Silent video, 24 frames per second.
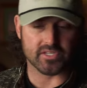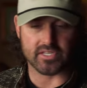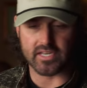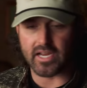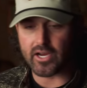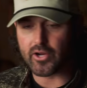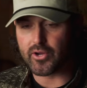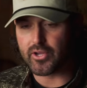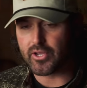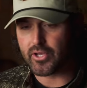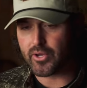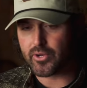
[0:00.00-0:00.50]

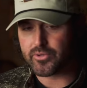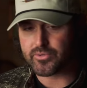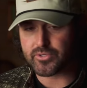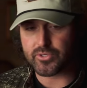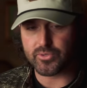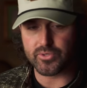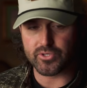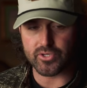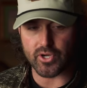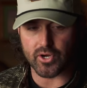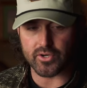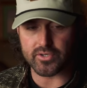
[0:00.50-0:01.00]
scenarios, you
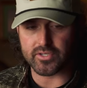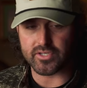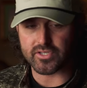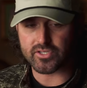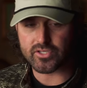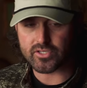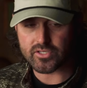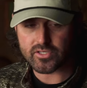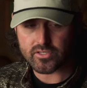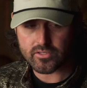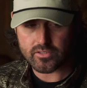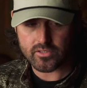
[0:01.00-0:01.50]
start to,
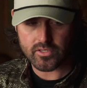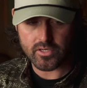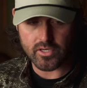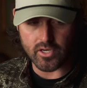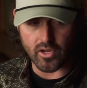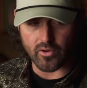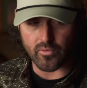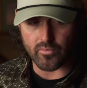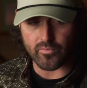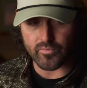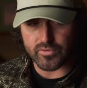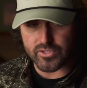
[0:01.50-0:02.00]
you
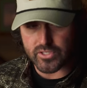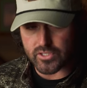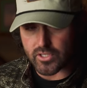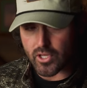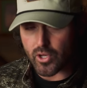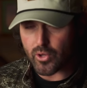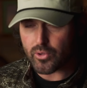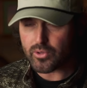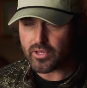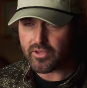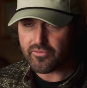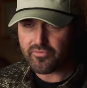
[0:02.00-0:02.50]
know,
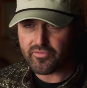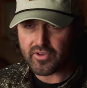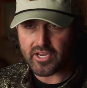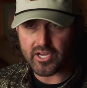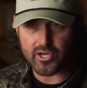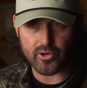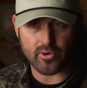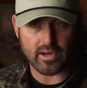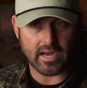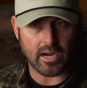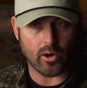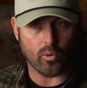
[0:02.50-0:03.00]
slowly
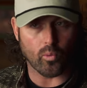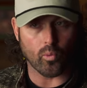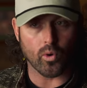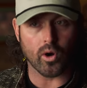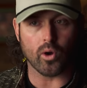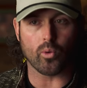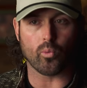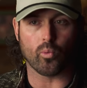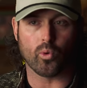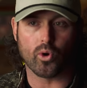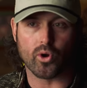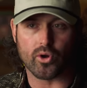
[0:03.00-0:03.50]
figure out
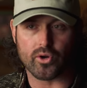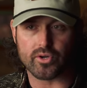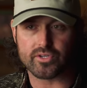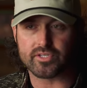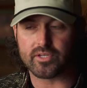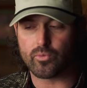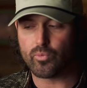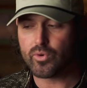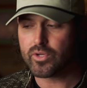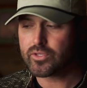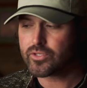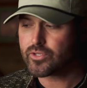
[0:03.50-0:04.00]
what works.
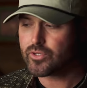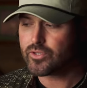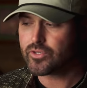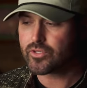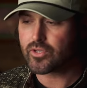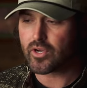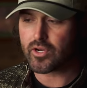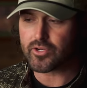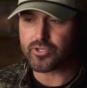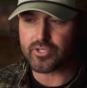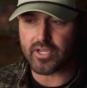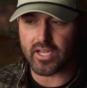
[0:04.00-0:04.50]
And once you
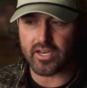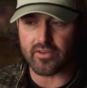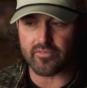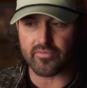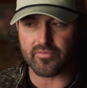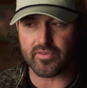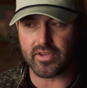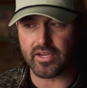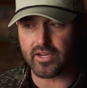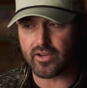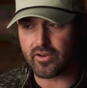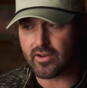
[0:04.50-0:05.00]
start trying to
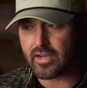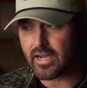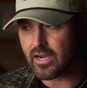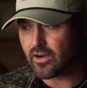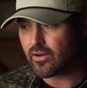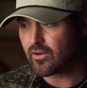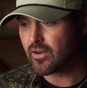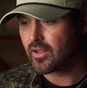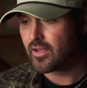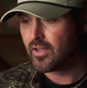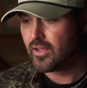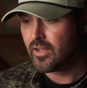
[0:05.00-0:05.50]
figure
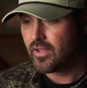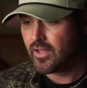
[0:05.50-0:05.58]
out,